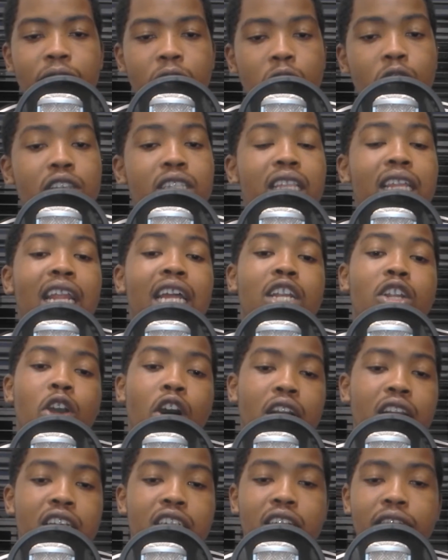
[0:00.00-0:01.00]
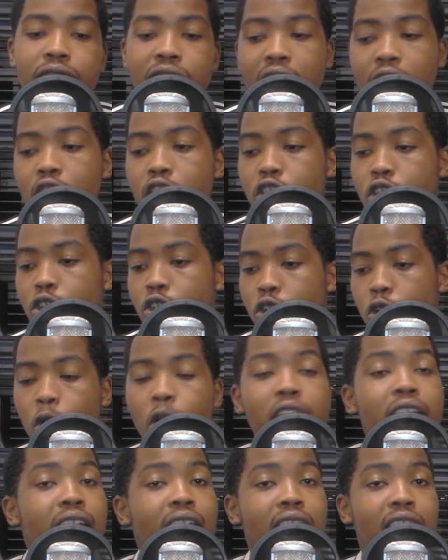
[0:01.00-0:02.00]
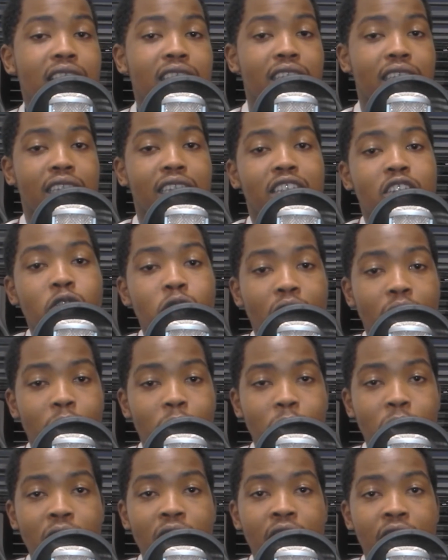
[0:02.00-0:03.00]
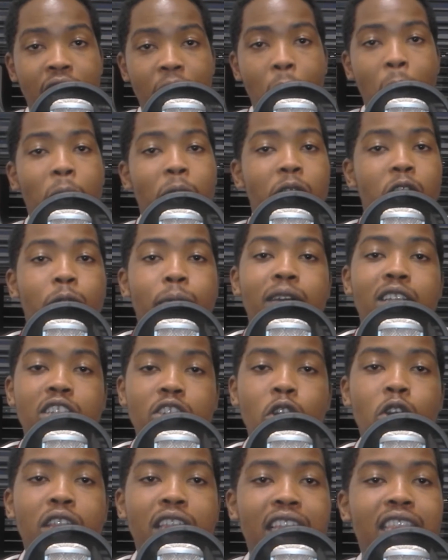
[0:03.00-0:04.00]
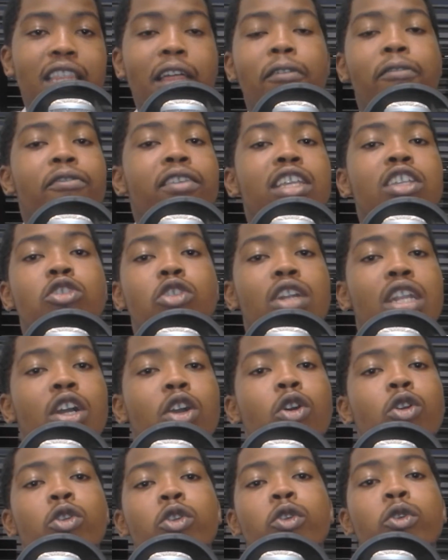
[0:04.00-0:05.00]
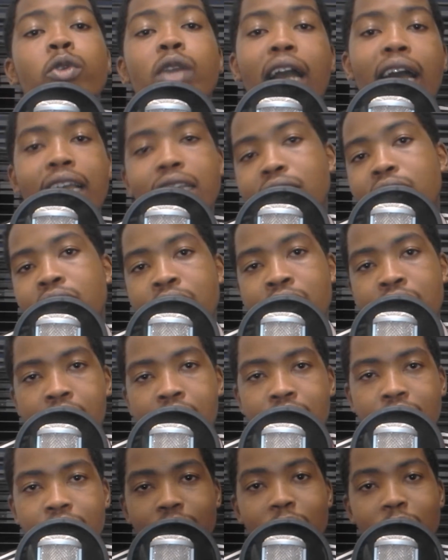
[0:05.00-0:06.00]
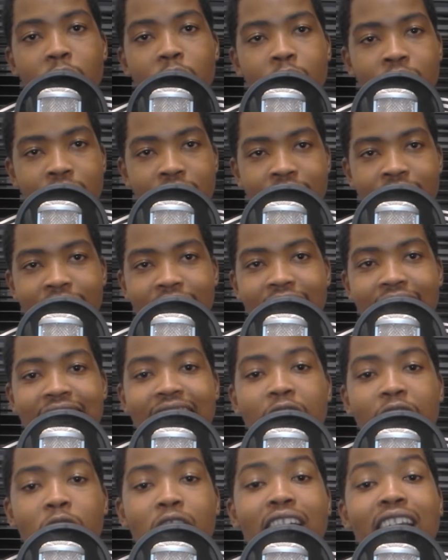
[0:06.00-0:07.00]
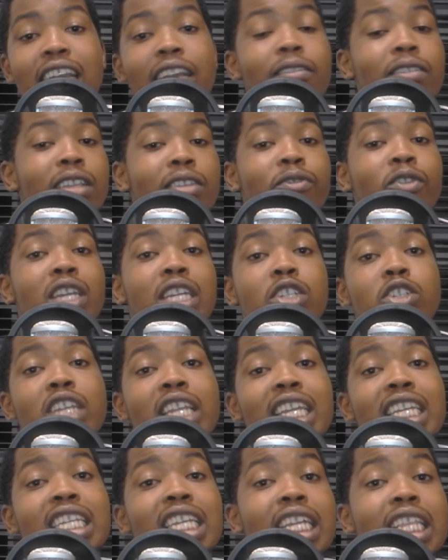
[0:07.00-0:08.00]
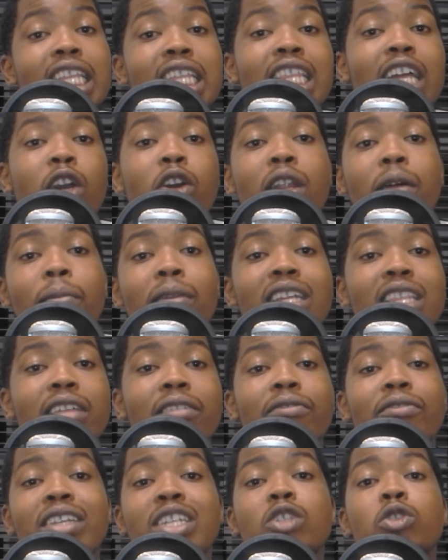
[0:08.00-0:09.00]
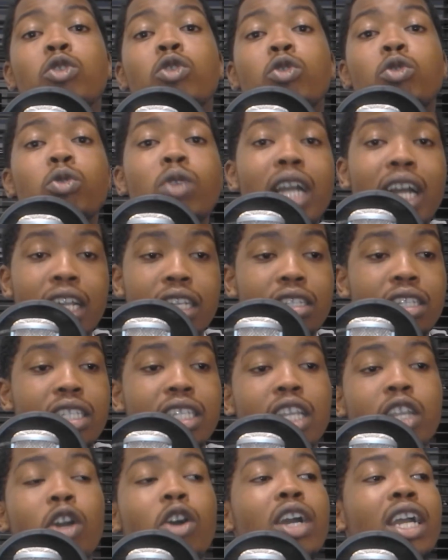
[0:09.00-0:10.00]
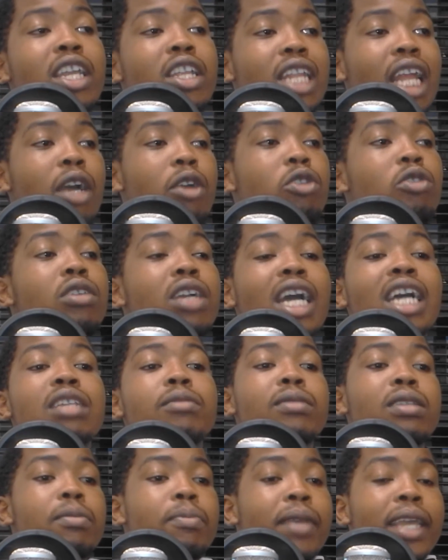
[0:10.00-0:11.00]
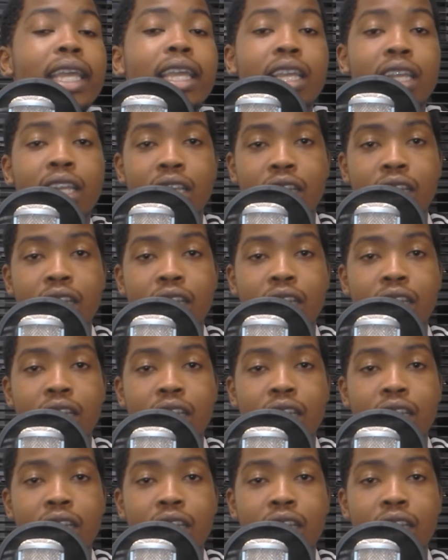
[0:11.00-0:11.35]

for those that are in college, if they're not joining us in this struggle, you must know that the fee is going to go to you guys. They're going to give us free education, and then they're going to bring the fee to you guys to say, okay, now you guys must pay.